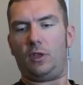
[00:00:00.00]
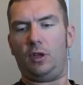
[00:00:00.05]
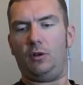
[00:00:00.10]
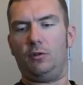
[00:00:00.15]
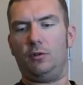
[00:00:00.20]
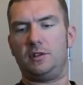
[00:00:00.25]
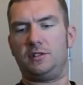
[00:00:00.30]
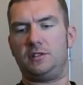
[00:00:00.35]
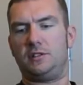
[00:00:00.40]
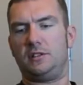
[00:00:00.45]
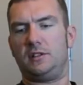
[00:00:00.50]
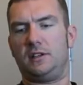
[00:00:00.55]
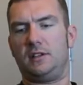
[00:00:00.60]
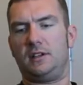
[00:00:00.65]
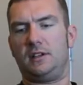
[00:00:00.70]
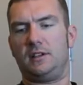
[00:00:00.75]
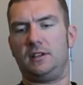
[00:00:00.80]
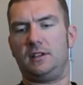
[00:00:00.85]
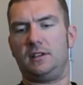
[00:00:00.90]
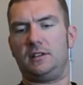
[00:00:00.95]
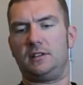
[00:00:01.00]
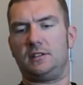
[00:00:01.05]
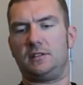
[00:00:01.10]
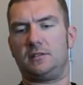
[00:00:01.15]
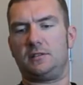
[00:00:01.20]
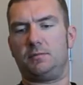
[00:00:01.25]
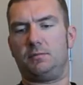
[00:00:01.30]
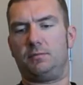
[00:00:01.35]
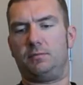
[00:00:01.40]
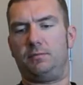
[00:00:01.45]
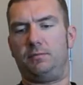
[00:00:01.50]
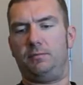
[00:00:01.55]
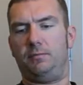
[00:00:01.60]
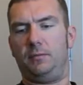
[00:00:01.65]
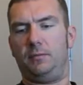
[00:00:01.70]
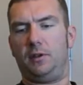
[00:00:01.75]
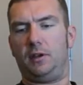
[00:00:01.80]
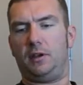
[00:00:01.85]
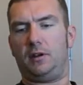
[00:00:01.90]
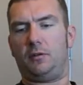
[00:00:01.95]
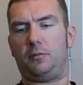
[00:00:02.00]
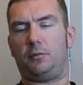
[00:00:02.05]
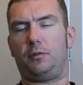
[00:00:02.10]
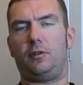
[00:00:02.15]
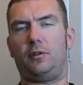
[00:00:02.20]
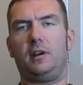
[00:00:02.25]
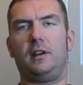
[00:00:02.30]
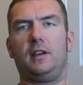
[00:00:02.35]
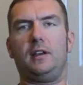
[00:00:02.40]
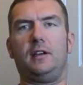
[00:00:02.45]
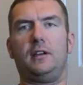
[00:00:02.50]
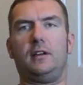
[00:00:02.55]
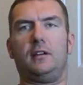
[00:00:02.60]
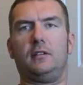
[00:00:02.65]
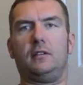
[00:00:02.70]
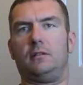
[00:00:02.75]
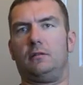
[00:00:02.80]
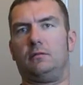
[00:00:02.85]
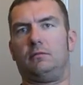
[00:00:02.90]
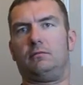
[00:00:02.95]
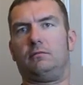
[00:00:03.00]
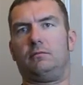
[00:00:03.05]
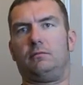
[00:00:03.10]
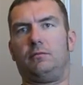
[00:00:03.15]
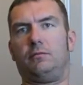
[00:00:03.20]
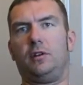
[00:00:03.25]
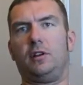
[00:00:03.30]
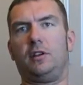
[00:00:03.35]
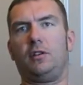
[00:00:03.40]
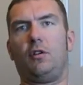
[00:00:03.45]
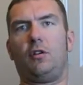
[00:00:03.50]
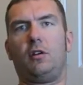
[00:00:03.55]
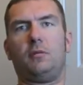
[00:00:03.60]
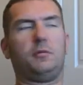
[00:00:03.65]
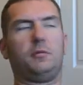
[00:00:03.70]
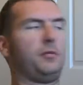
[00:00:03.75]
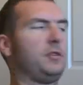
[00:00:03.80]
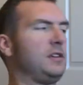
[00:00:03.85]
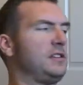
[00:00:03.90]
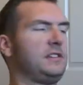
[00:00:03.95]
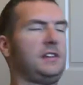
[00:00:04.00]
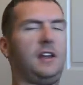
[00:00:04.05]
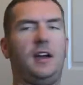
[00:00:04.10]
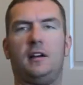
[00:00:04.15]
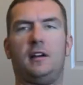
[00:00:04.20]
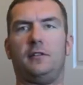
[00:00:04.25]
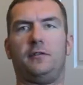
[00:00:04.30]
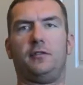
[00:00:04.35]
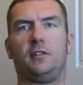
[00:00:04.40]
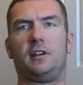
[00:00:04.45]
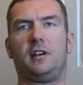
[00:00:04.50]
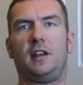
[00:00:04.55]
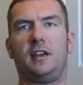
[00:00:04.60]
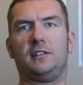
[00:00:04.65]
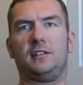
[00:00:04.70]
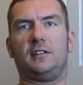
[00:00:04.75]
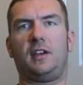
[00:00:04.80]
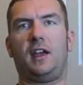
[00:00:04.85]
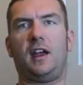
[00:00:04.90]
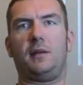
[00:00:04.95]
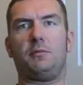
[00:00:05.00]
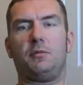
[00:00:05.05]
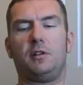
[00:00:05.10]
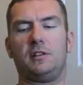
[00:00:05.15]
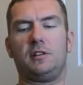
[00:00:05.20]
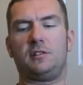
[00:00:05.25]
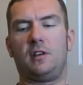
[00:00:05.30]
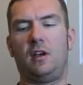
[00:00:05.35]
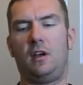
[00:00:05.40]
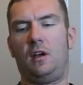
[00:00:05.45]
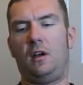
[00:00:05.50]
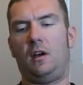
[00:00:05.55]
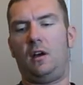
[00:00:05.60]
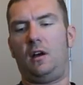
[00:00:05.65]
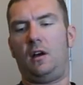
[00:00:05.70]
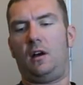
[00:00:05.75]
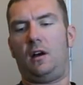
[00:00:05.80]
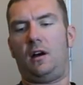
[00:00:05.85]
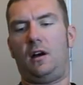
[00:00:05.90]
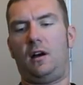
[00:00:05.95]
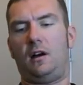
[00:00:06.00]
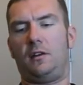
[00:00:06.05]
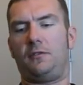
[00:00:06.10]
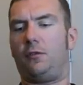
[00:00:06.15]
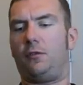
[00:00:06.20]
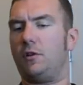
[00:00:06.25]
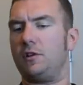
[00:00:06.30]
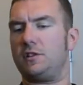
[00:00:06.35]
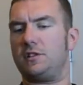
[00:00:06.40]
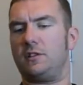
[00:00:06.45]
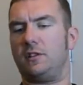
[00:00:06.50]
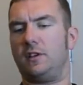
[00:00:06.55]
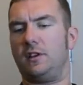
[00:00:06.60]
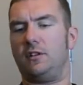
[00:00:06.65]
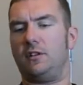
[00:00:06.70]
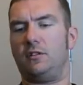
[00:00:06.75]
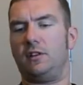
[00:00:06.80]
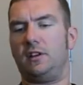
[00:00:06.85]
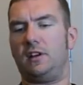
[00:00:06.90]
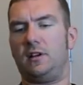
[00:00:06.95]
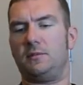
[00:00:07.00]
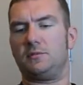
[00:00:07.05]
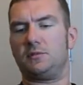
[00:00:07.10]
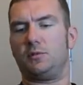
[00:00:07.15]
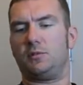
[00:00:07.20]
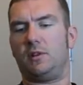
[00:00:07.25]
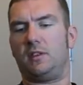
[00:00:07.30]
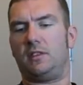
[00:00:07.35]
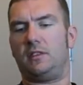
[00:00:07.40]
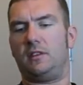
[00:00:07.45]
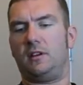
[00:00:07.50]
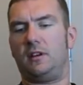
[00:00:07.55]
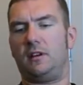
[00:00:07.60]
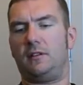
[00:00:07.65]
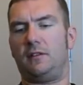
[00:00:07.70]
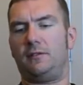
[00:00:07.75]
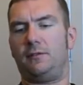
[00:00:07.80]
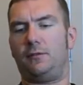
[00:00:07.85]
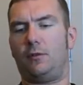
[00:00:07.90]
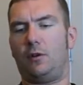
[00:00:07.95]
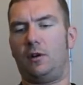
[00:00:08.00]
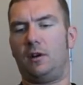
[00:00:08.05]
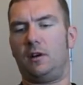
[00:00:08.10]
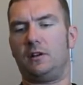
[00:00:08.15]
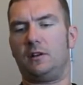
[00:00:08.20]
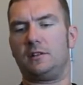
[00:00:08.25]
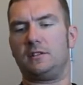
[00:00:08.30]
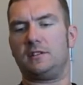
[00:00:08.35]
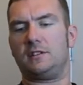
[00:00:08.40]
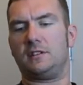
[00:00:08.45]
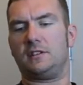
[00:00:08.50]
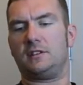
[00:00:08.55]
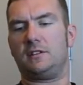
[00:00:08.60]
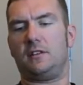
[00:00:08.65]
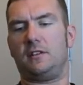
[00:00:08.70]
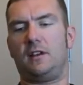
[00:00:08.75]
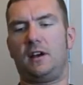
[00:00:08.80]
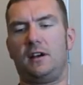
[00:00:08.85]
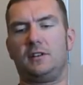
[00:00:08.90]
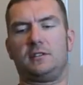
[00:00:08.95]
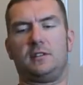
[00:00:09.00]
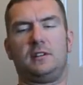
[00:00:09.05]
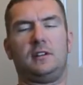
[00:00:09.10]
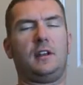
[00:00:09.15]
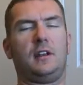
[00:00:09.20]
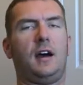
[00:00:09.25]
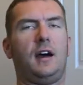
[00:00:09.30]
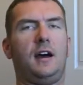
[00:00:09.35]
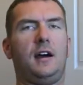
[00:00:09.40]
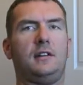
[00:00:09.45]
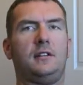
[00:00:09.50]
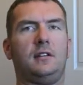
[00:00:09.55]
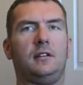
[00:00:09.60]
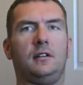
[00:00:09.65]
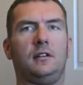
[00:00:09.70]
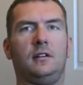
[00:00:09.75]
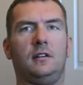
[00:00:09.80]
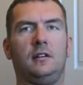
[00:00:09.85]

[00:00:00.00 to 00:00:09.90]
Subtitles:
which is, you know, pretty normal, pretty standard for today's cameras. Unfortunately, it only comes with the 460,000 dot